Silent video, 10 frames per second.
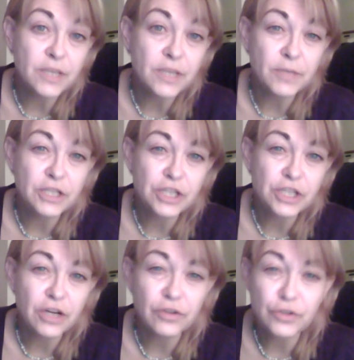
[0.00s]
somebody
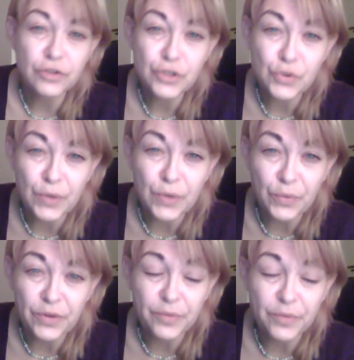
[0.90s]
shared their story
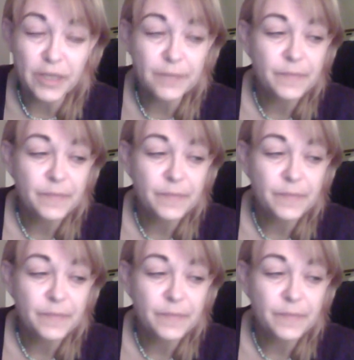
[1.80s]
with me.